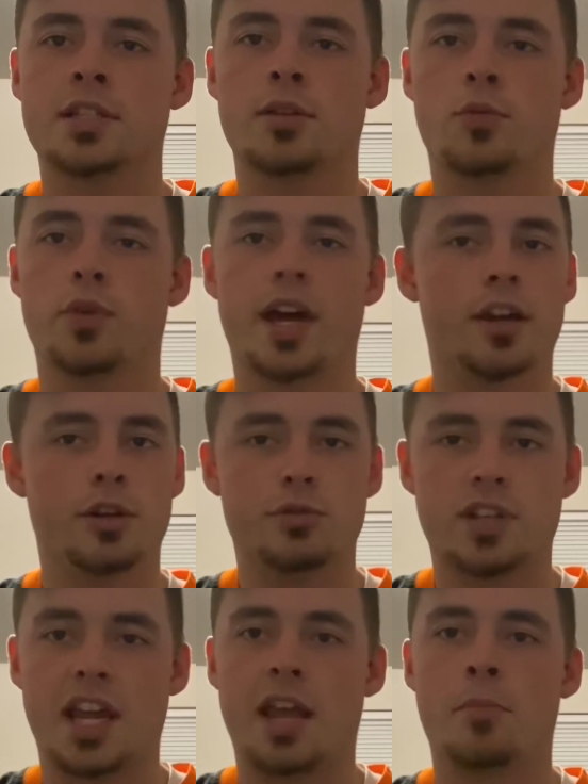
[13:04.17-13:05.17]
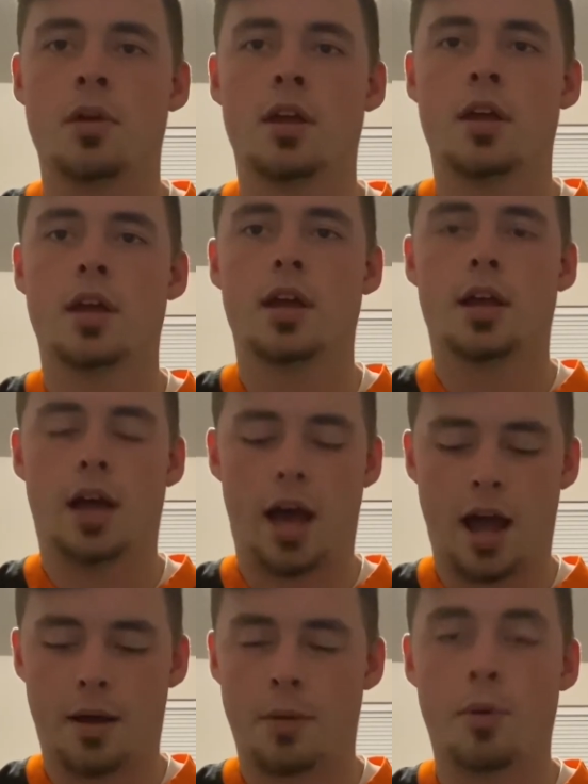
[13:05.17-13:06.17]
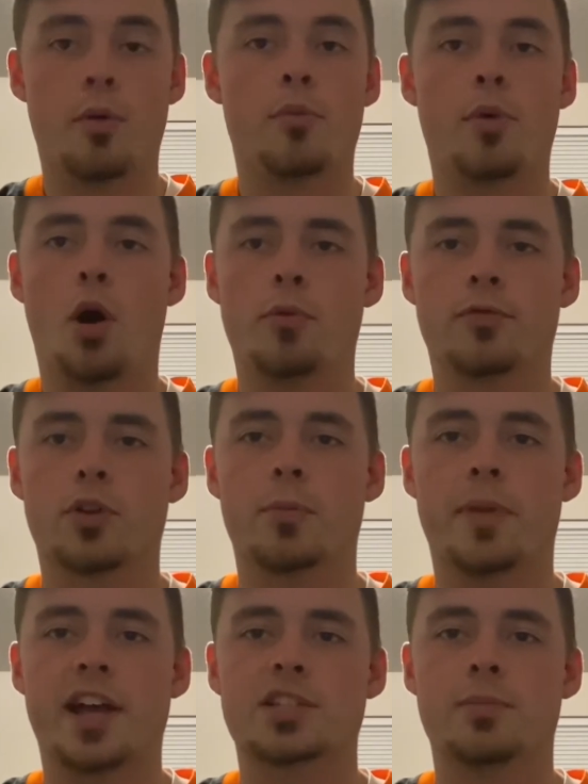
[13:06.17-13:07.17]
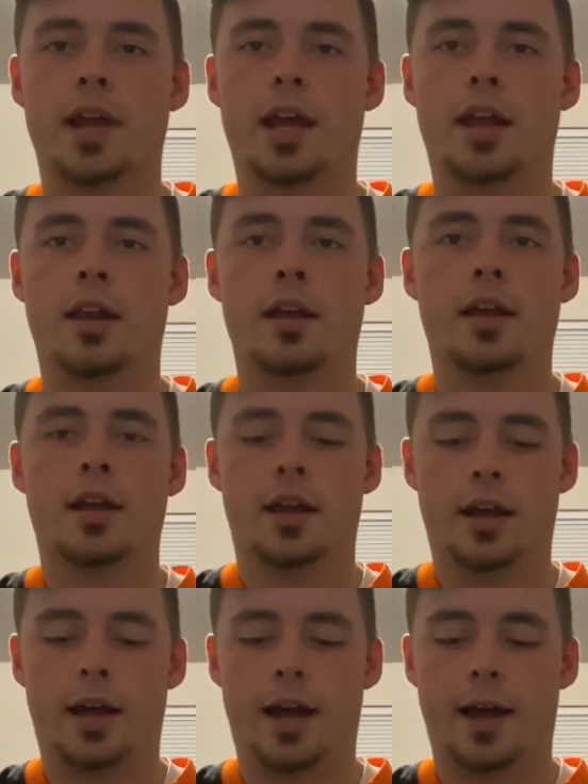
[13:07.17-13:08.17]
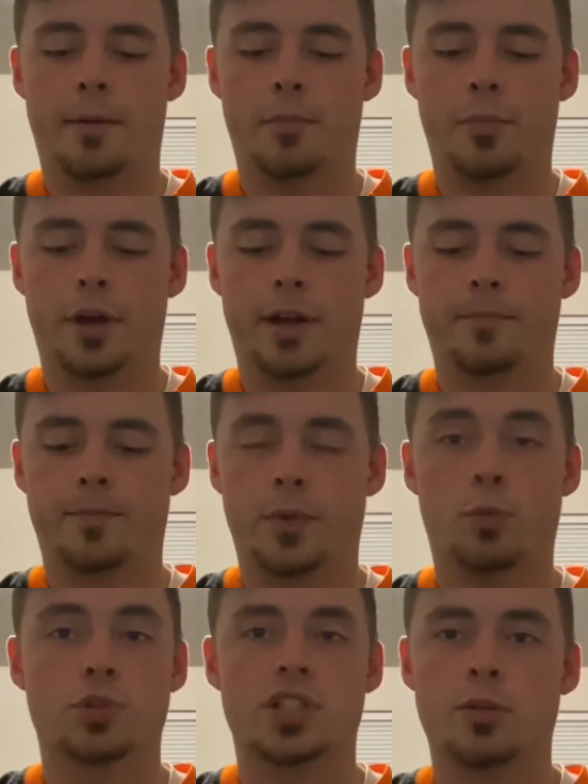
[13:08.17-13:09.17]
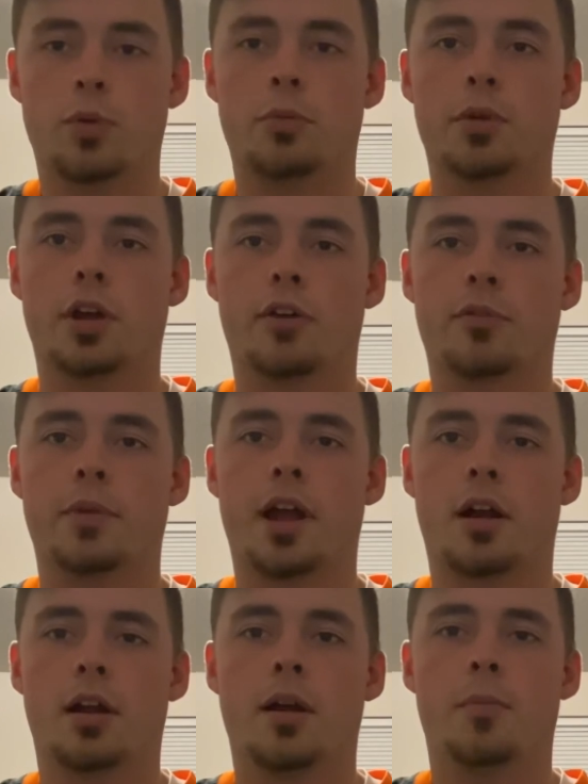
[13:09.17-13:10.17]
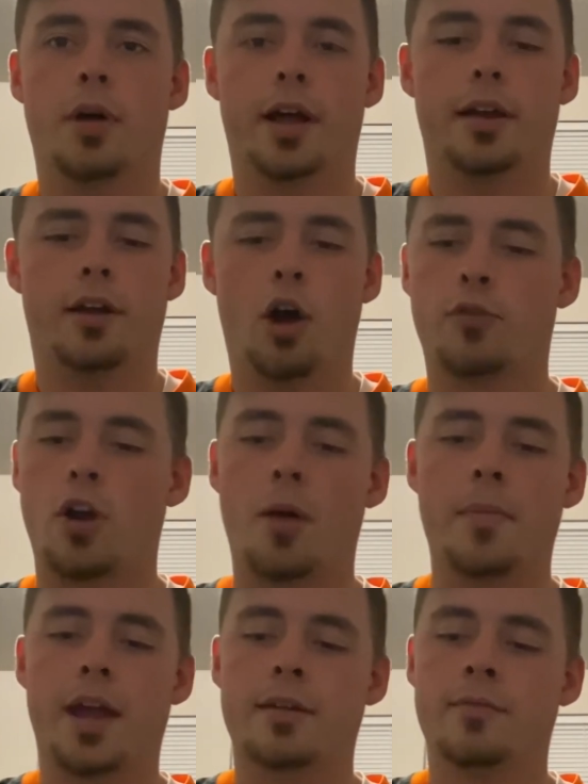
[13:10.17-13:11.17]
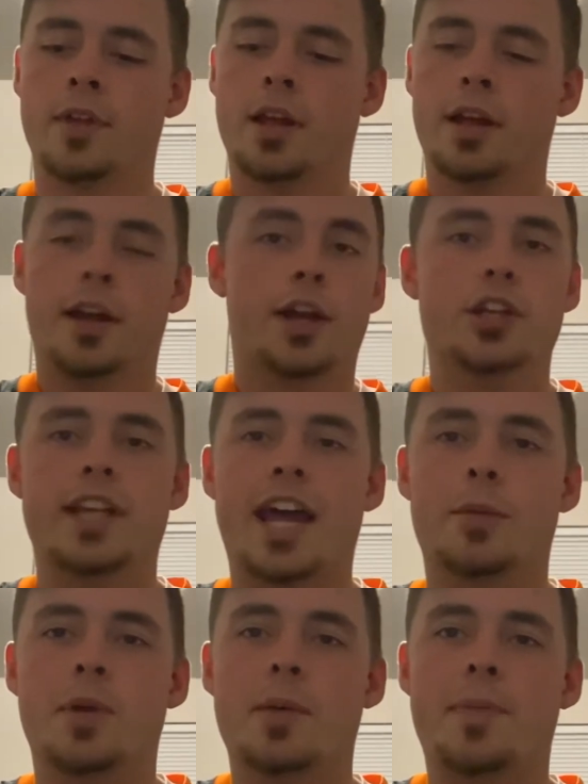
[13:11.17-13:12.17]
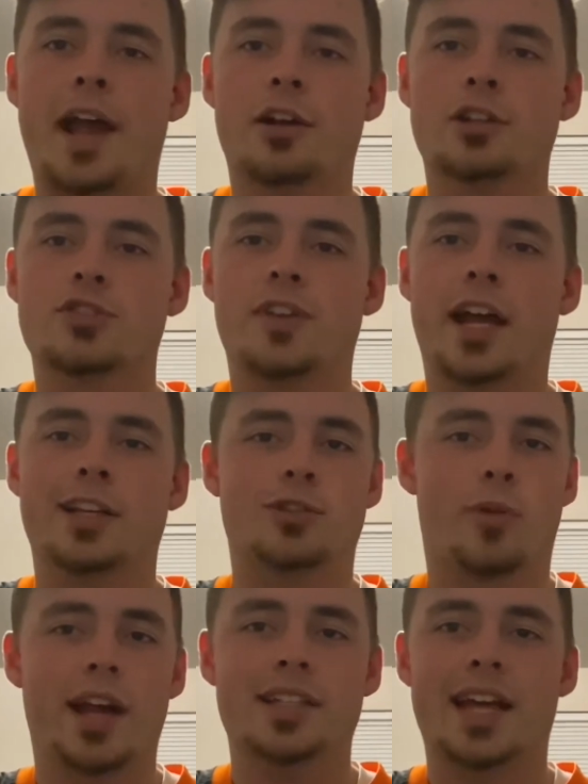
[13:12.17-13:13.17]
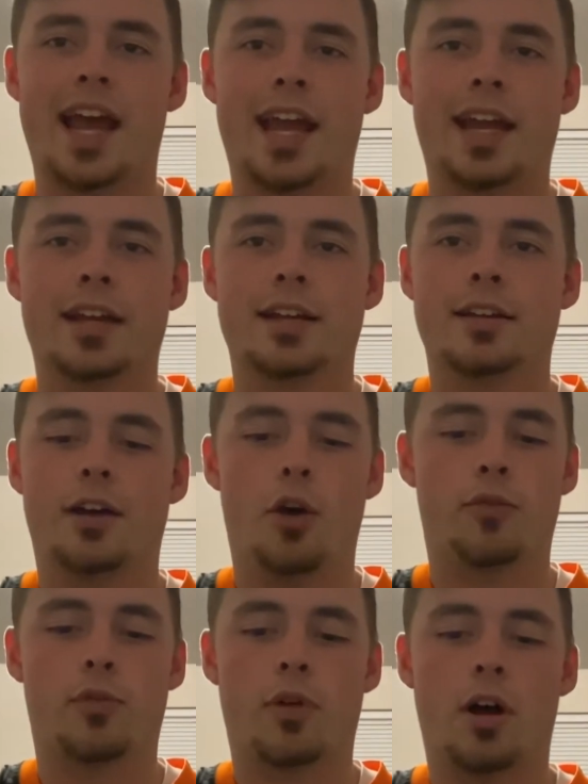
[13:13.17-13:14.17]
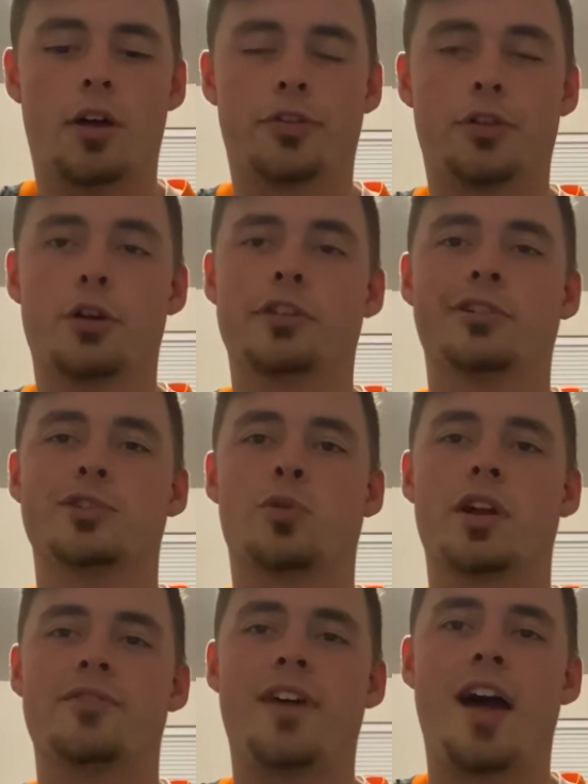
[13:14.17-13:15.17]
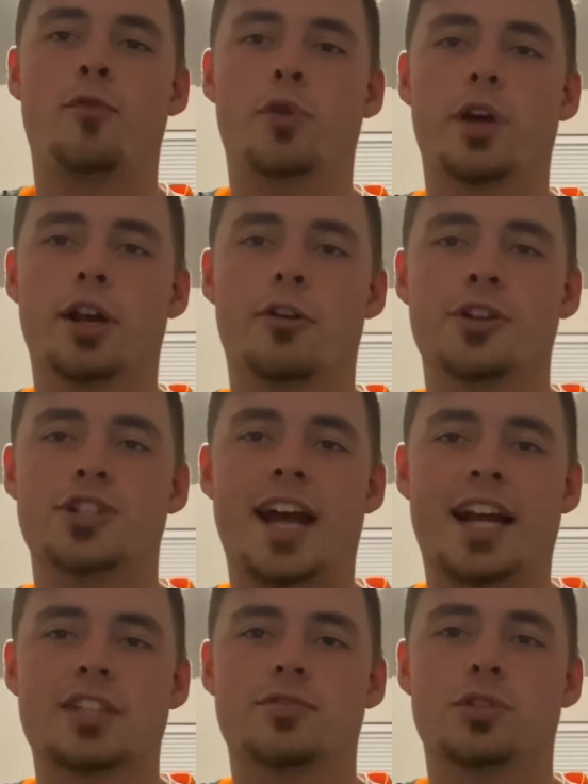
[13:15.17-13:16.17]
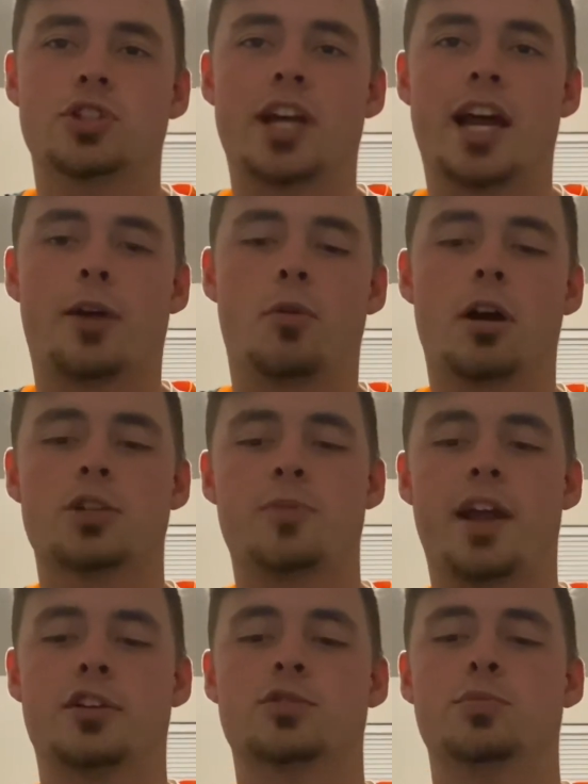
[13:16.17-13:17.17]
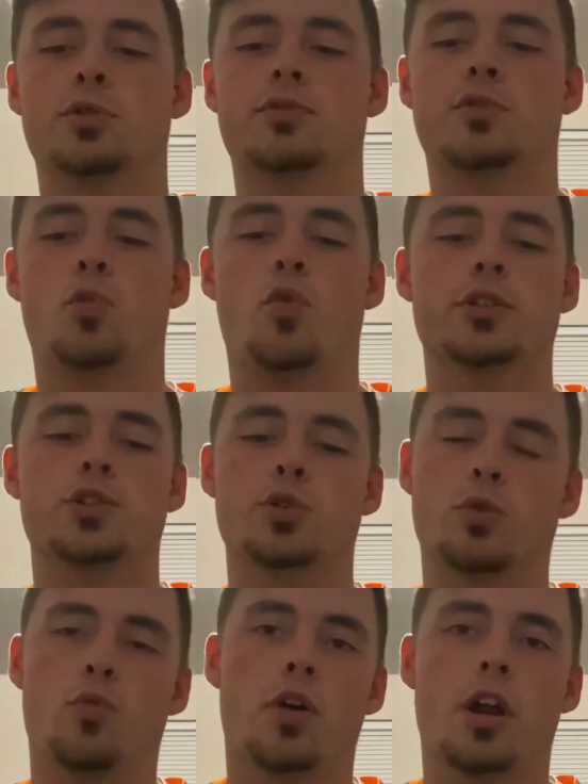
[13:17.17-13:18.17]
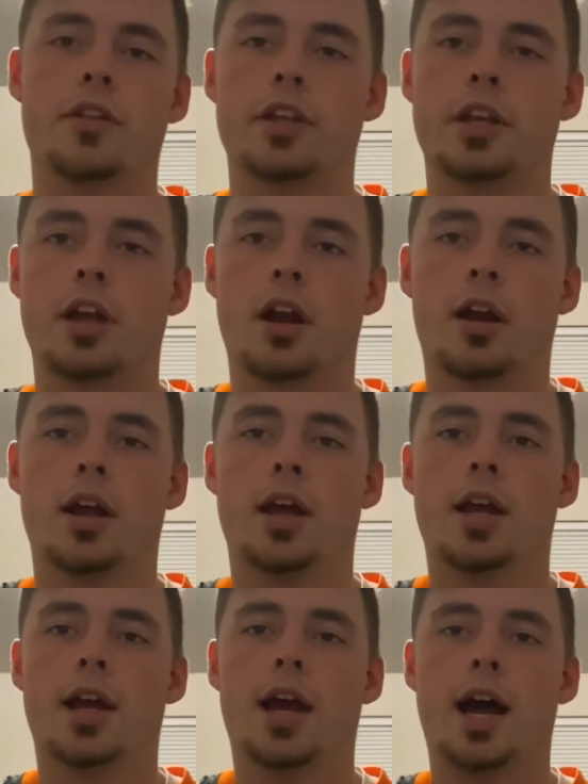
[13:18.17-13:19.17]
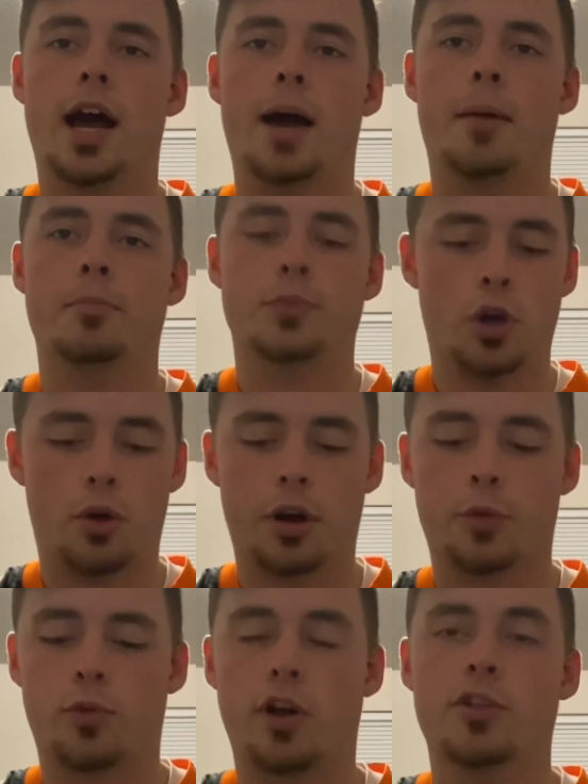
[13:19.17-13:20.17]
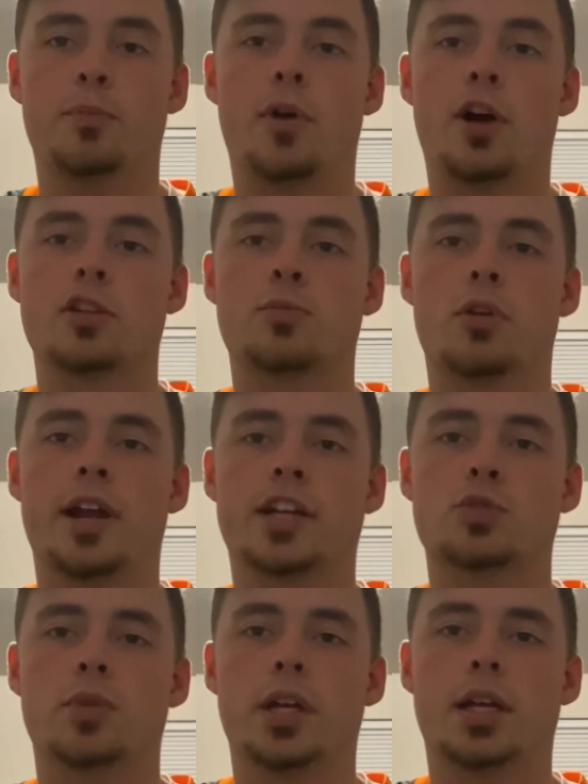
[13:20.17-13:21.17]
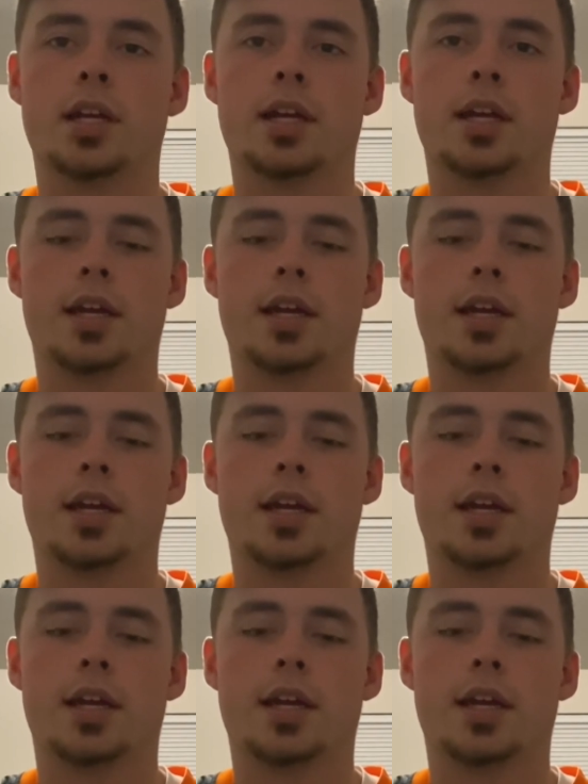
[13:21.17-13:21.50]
We got a new team. I'm hoping for the best, man. But we'll see what we go from there. But overall, man, good day to be a Bengals fan. Great day overall. 33-25 win over the Jacksonville Jaguars. Bengals moved to 1-2-1 on the year. Going on the road to Baltimore next week.